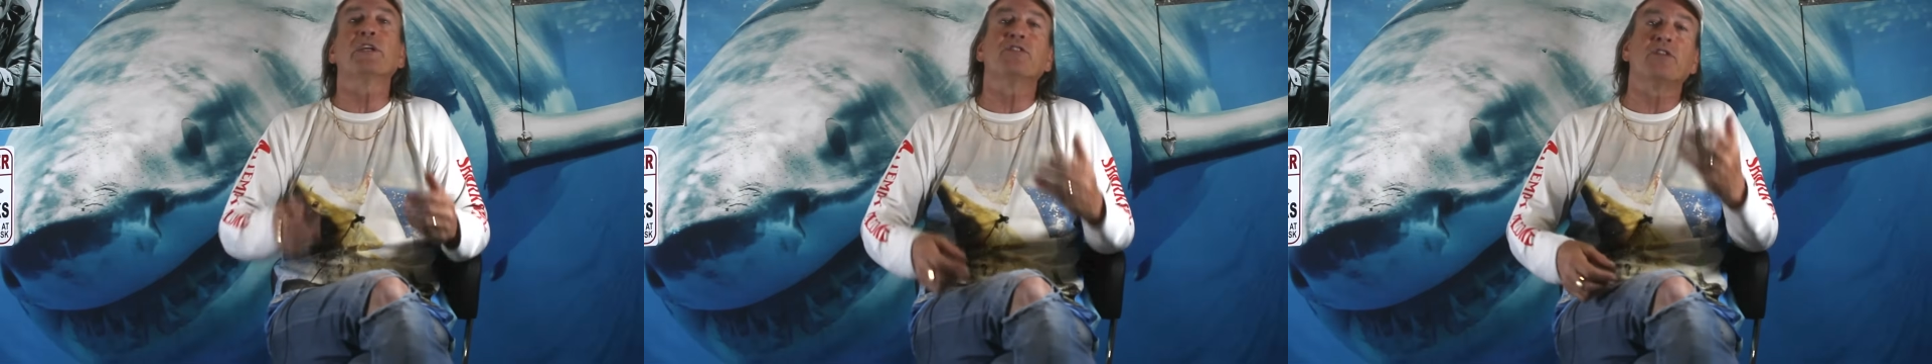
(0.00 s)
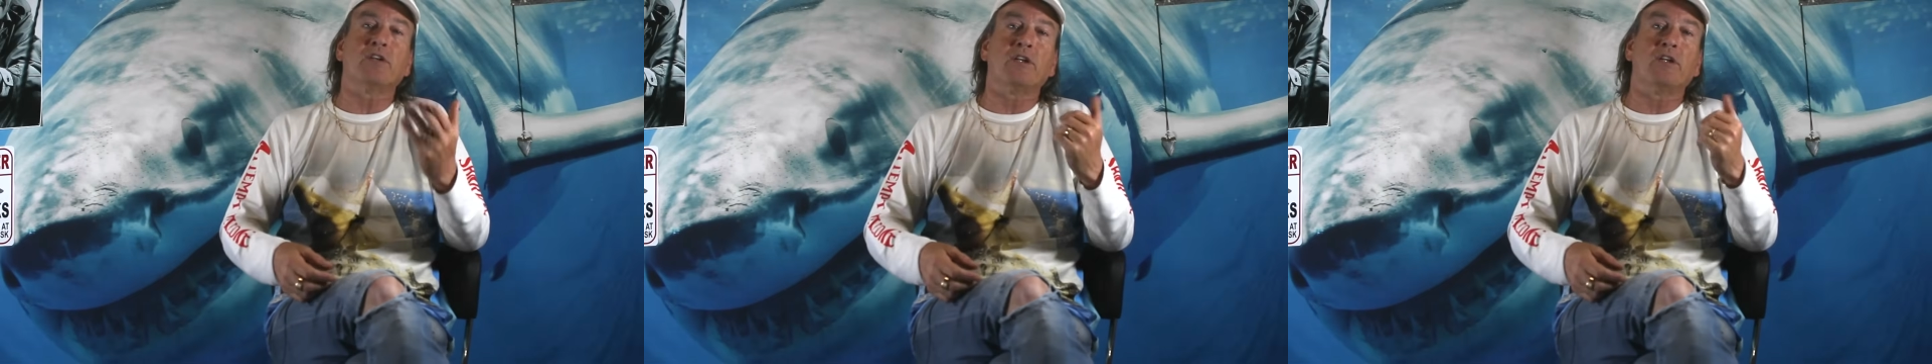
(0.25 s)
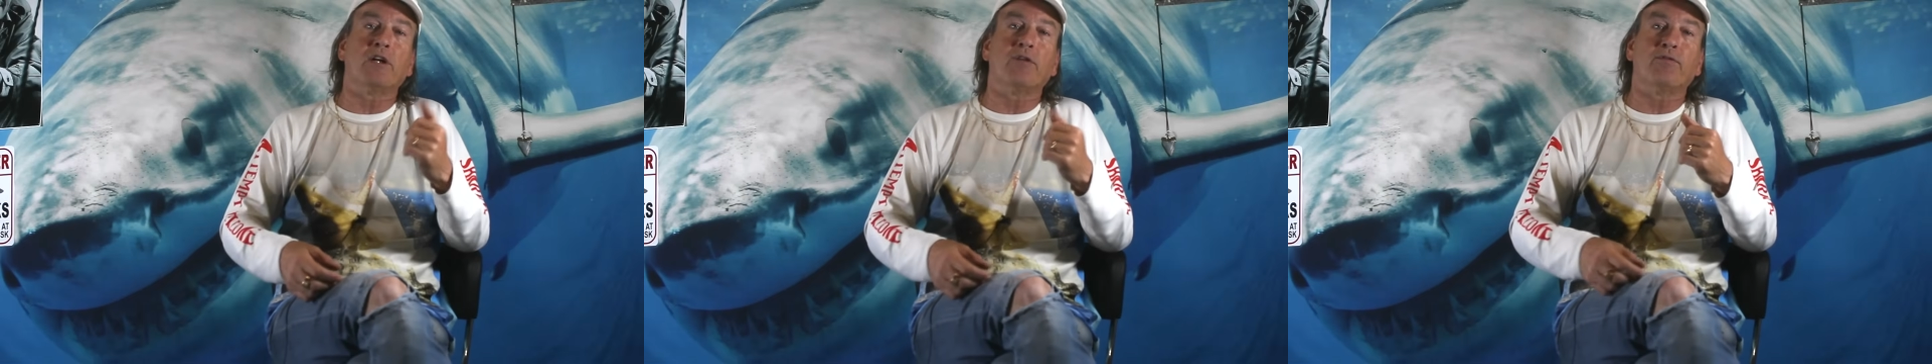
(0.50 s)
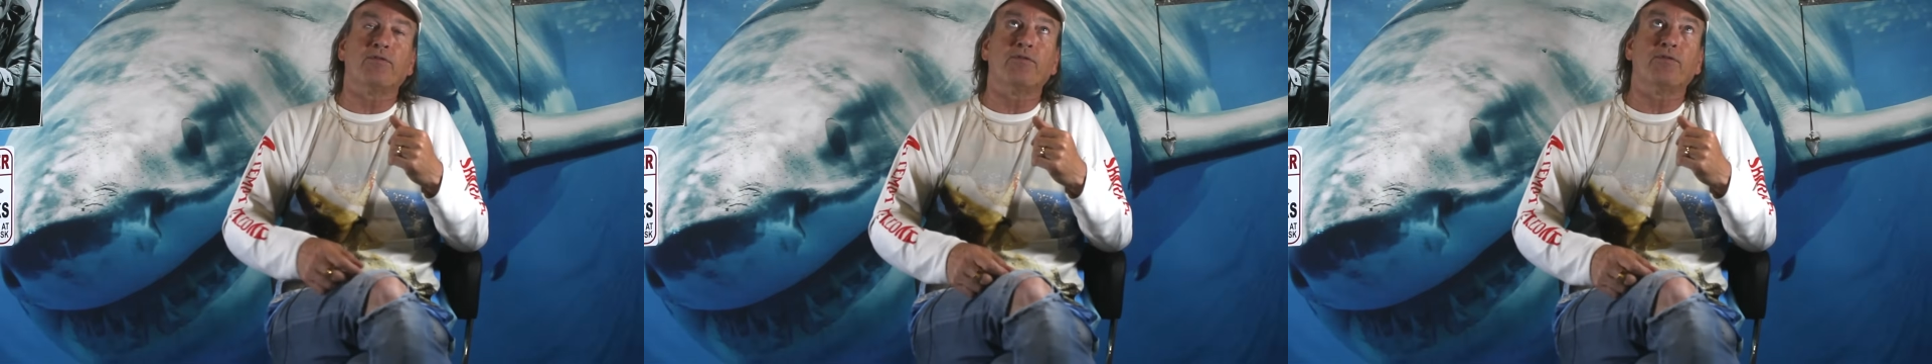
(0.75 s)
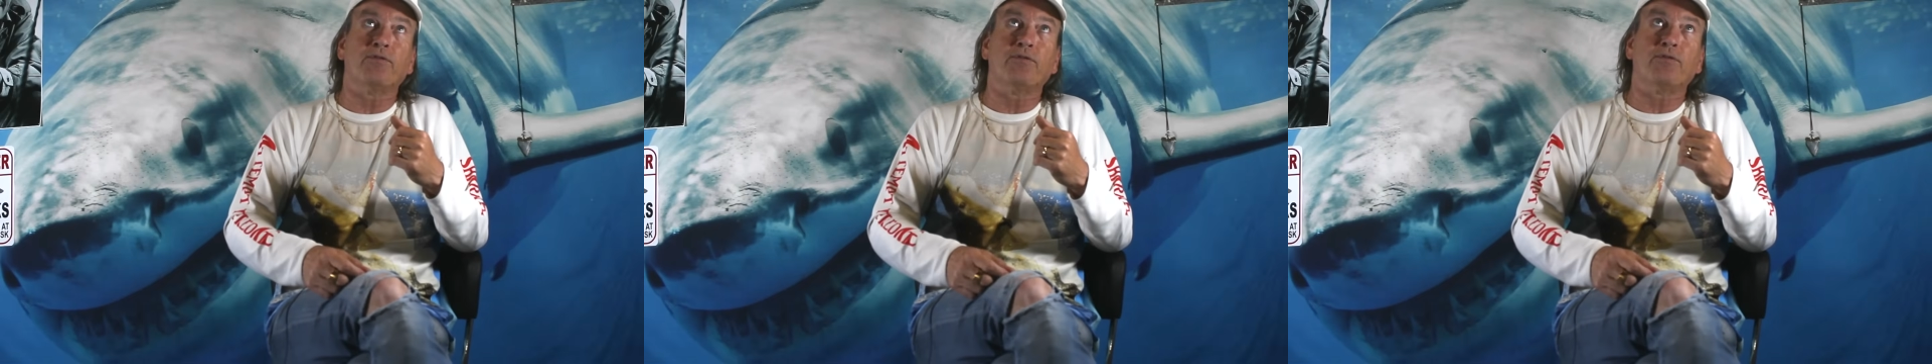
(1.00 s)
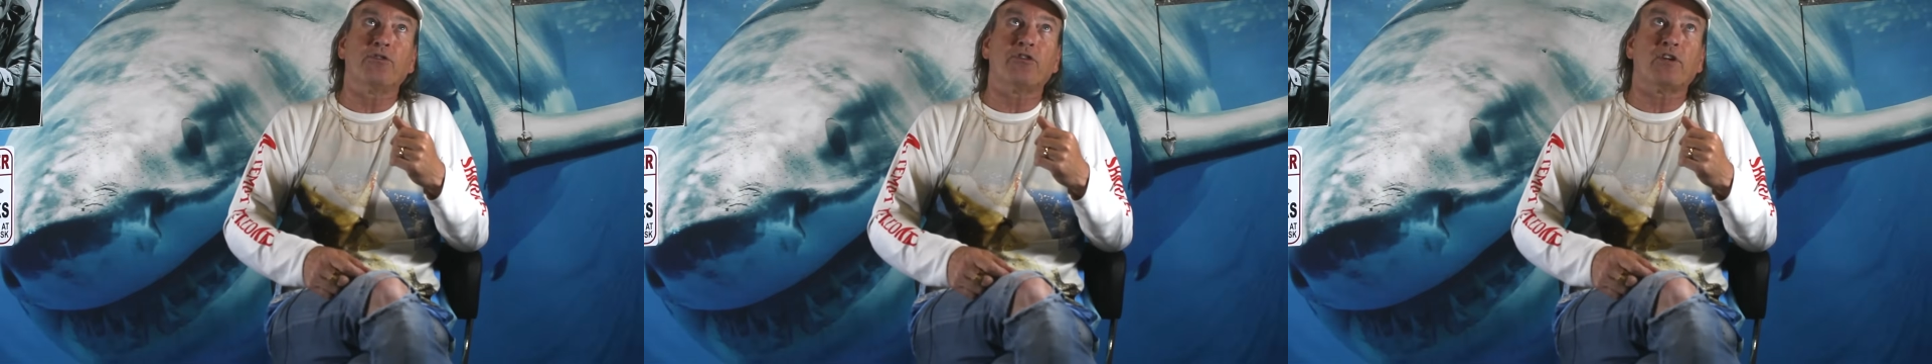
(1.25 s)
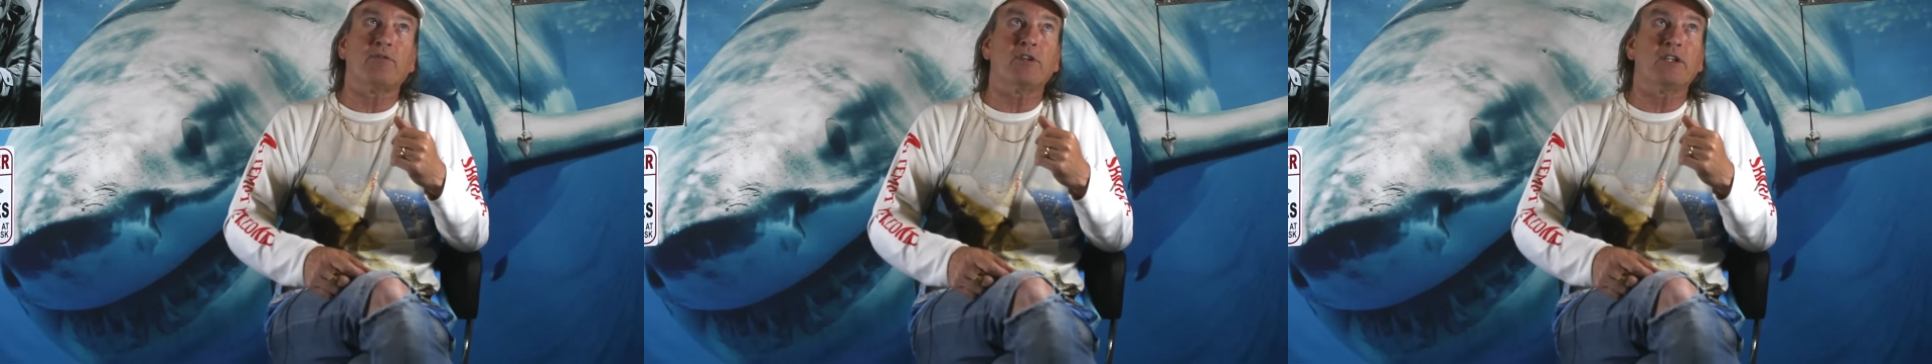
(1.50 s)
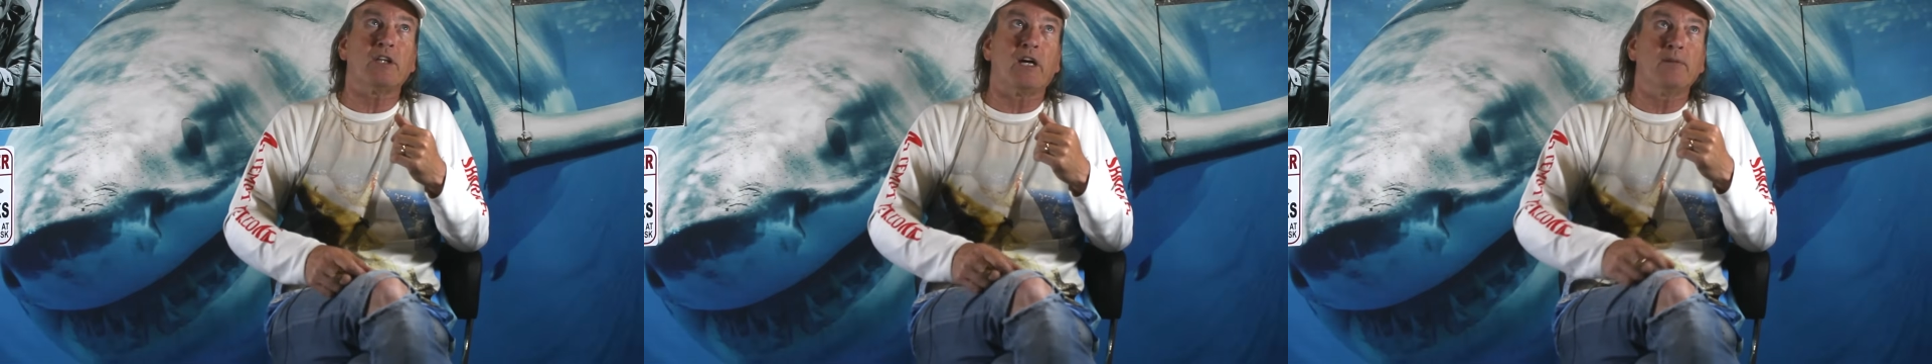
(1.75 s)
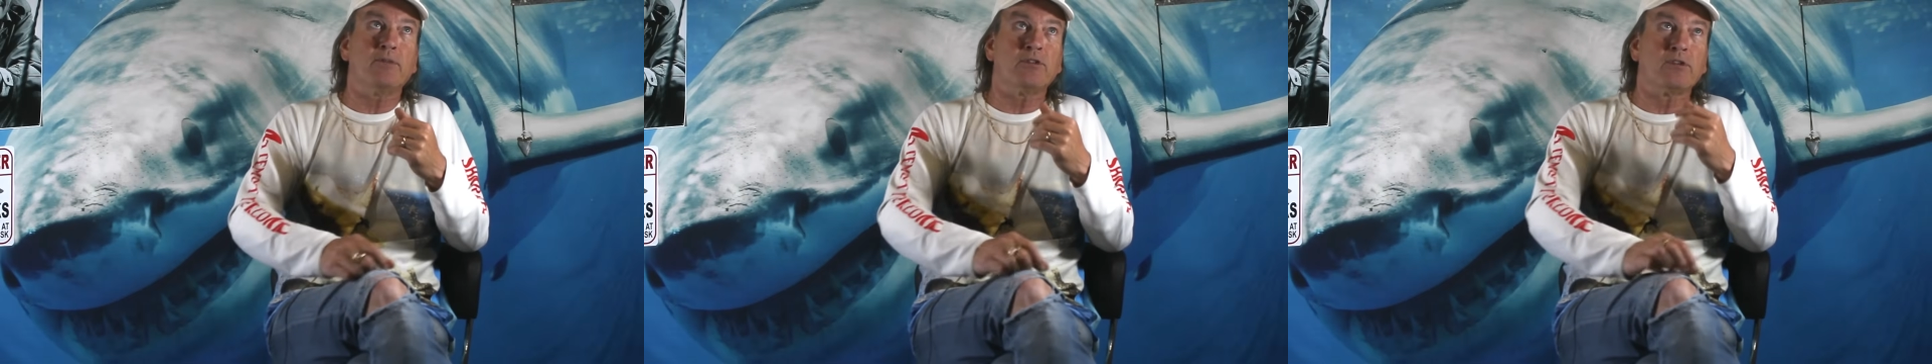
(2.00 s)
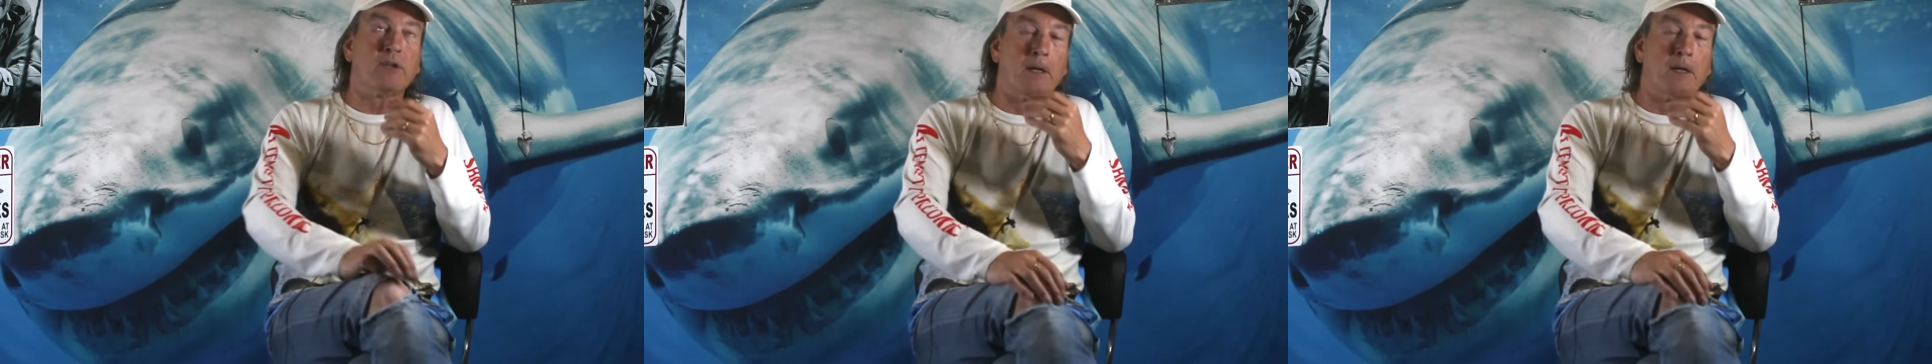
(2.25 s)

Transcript: They said they did it 7 times.